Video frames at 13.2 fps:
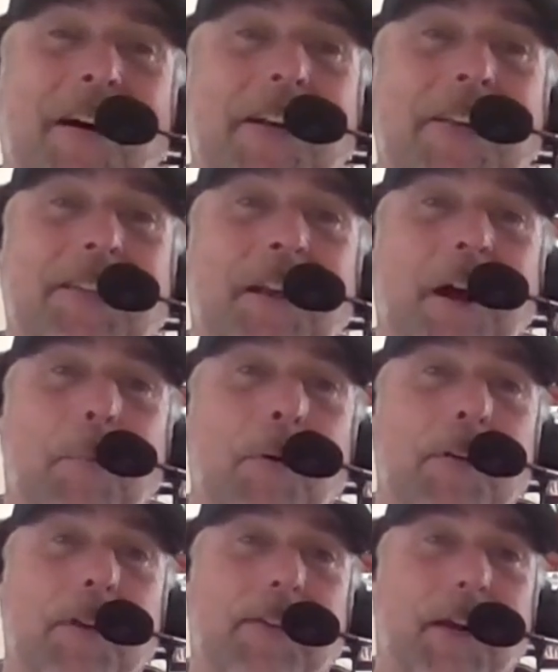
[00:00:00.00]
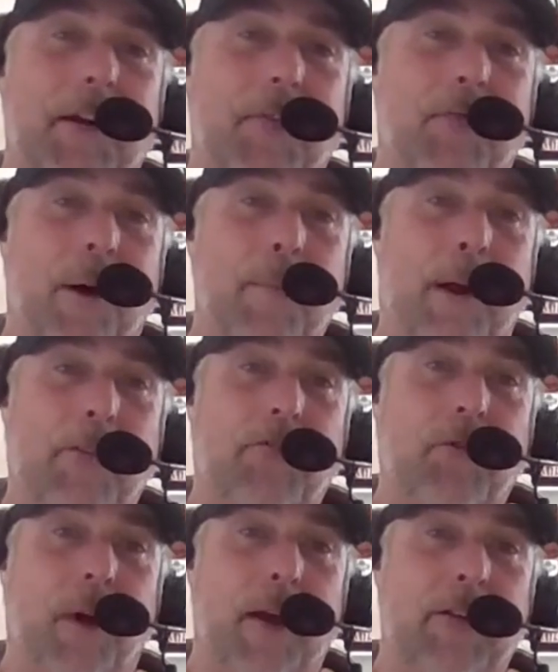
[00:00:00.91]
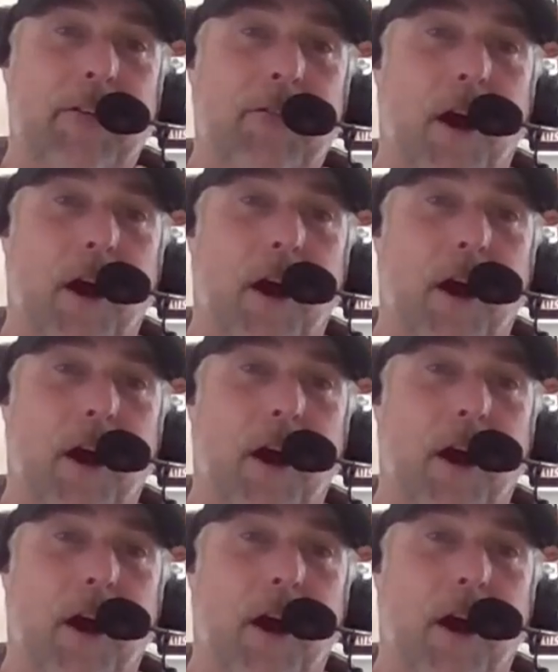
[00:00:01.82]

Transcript: long as they're not putting a tariff on my Shreddies,